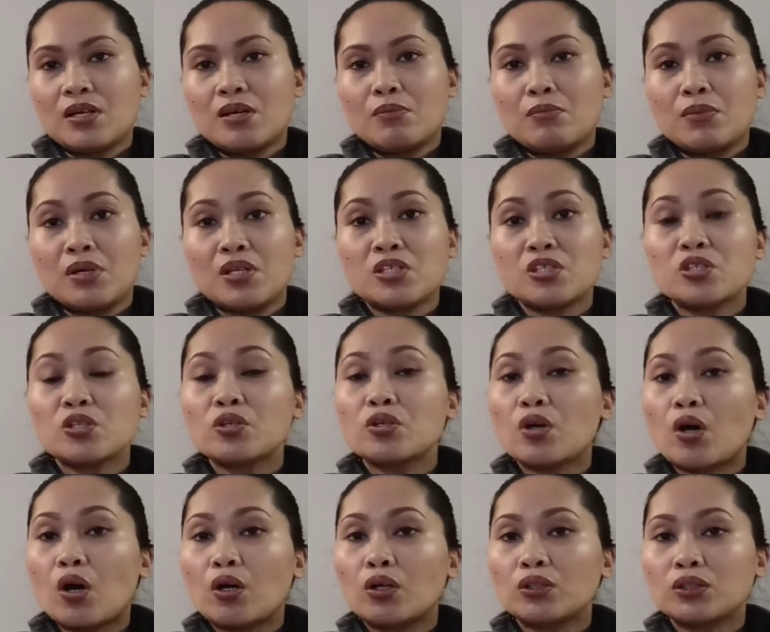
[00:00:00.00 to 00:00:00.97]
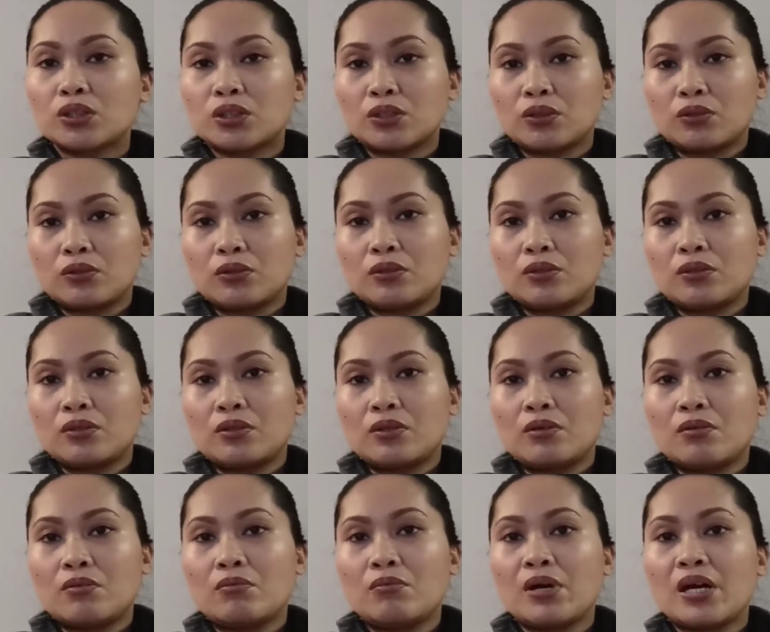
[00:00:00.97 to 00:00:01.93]
Mention also
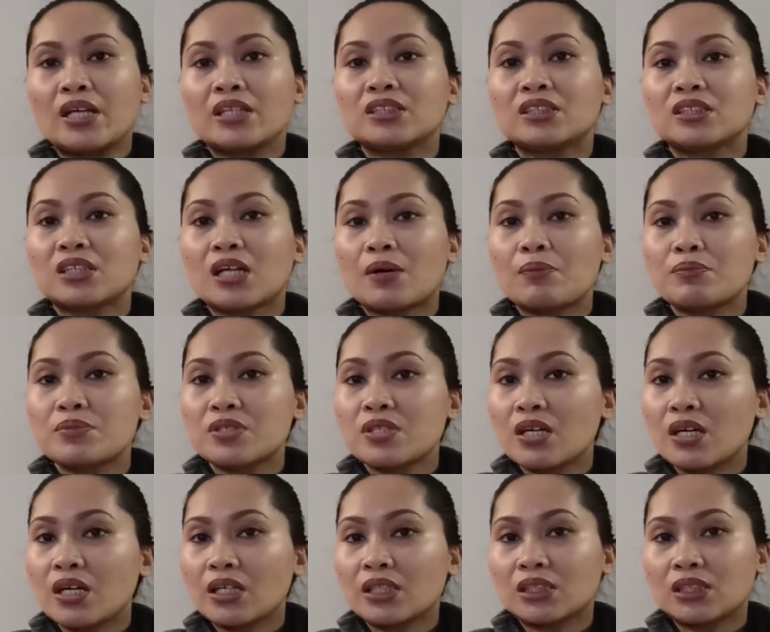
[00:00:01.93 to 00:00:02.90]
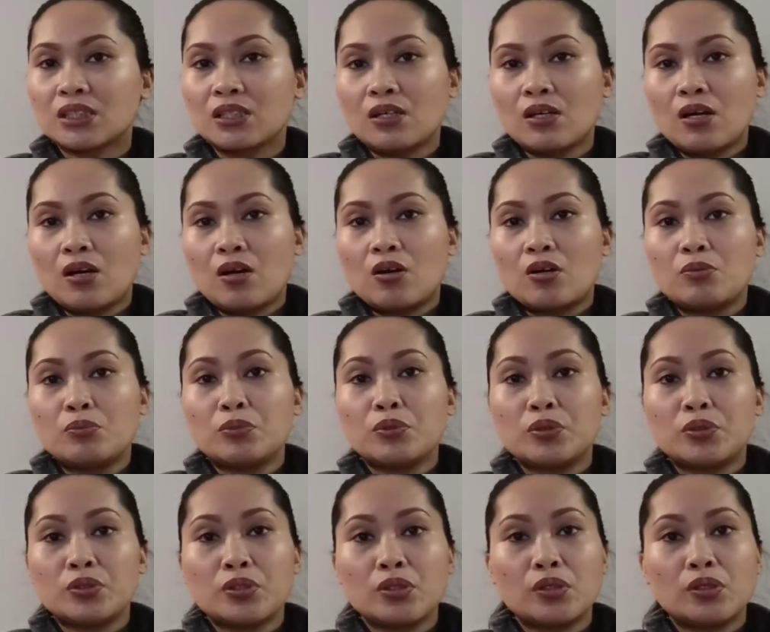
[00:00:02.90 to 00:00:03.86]
main subjects or
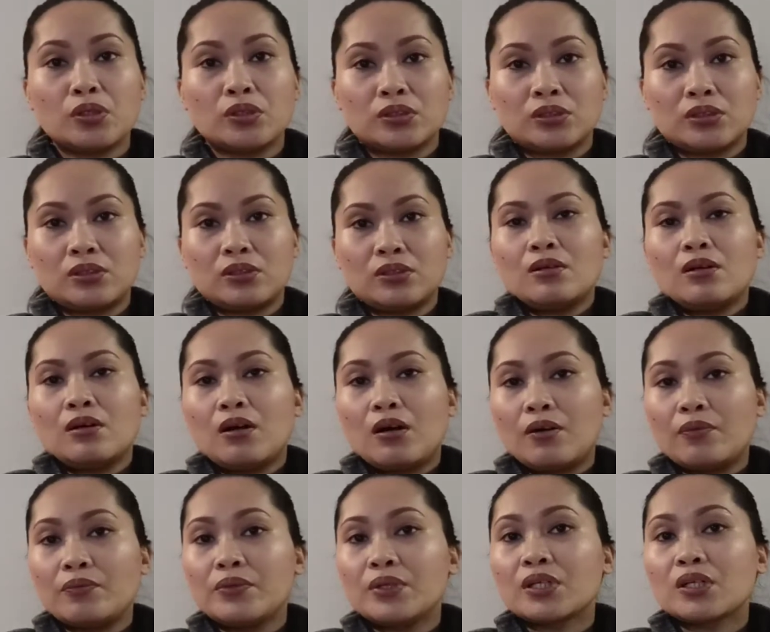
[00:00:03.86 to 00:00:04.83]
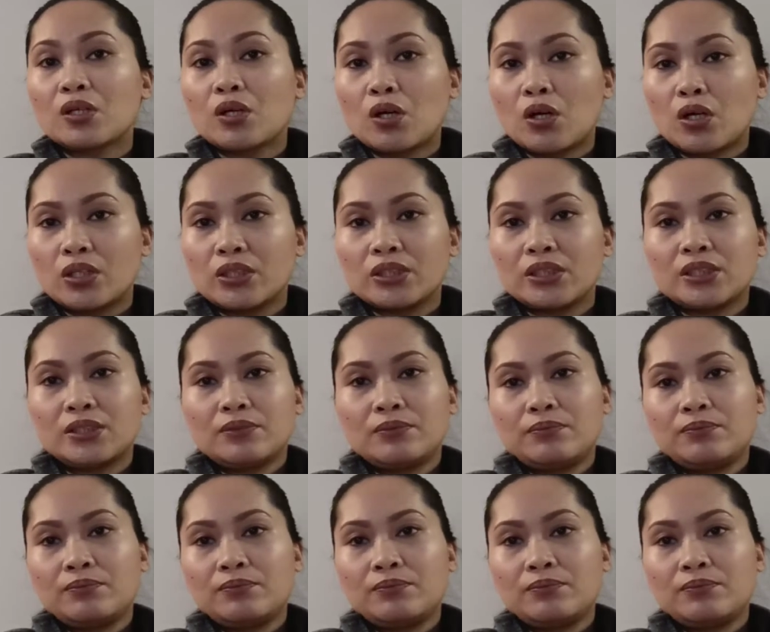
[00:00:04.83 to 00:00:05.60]
modules of the course,